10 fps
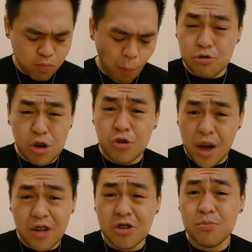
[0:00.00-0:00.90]
Let's try to
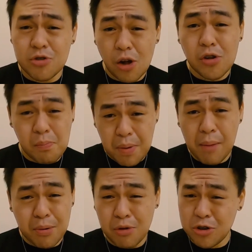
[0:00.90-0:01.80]
add some salt and
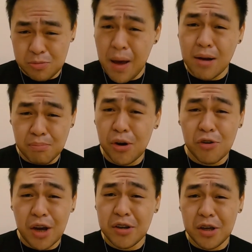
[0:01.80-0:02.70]
pepper on this bad boy right